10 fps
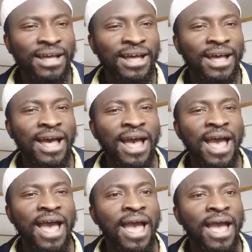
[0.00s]

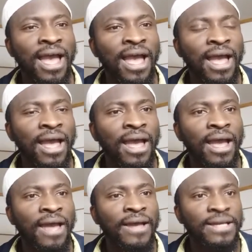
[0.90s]
Hey,
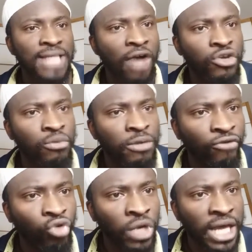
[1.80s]
is that how you've been
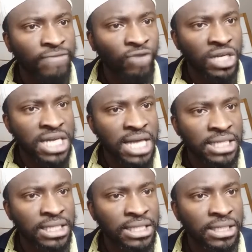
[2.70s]
fooling us for
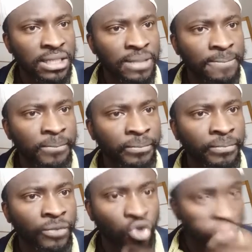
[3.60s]
years?
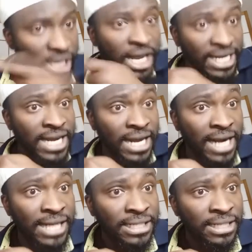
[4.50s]
So he can read and
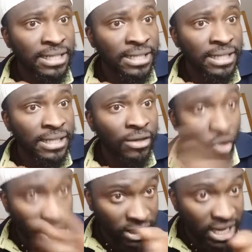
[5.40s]
write. On
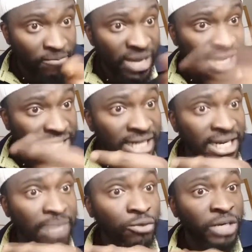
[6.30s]
his deathbed, he's telling
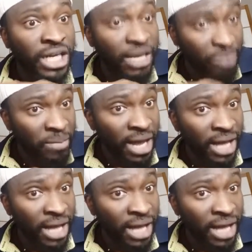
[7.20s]
them to bring a paper.